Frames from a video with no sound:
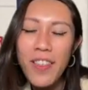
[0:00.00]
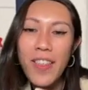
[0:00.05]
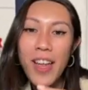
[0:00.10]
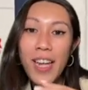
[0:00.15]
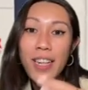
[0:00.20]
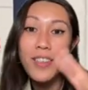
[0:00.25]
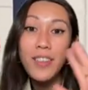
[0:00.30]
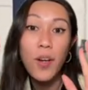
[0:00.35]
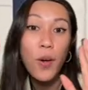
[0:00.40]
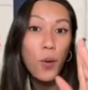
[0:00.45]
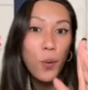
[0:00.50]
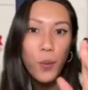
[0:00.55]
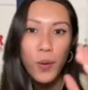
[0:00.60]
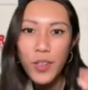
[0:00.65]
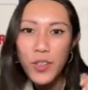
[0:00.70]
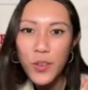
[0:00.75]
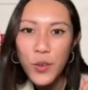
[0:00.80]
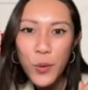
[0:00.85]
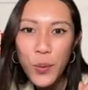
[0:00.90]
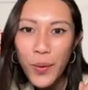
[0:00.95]
that's only
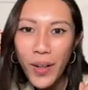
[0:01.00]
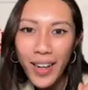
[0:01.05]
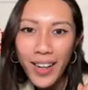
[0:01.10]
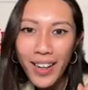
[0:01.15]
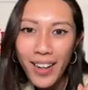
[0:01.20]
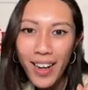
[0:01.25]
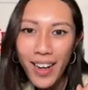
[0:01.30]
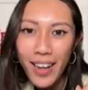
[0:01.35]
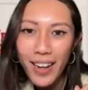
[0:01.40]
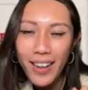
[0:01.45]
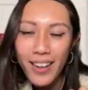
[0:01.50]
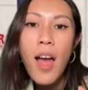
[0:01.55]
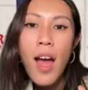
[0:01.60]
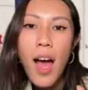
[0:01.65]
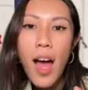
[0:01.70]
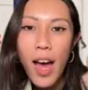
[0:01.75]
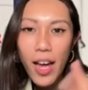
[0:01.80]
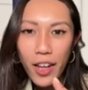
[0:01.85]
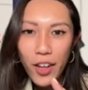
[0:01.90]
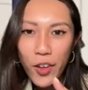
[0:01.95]
$2.99. I
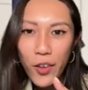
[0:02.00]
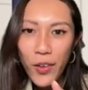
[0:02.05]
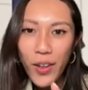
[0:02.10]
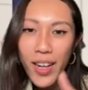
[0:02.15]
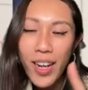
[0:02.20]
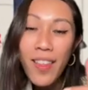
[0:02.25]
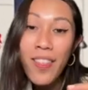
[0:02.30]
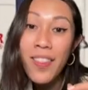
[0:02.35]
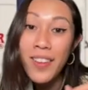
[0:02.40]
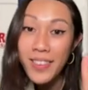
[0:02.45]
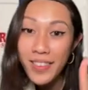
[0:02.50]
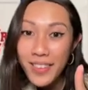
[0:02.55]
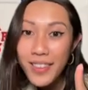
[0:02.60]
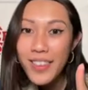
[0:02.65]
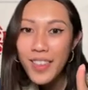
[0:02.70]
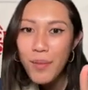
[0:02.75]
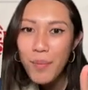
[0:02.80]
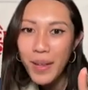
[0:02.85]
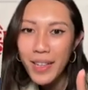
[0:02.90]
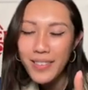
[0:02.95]
agree, this is an
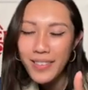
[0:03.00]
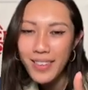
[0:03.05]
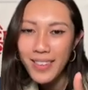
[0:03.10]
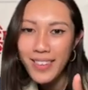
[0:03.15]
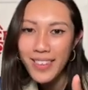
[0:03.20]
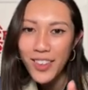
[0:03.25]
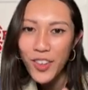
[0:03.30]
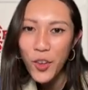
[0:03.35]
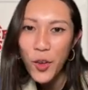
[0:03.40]
amazing deal,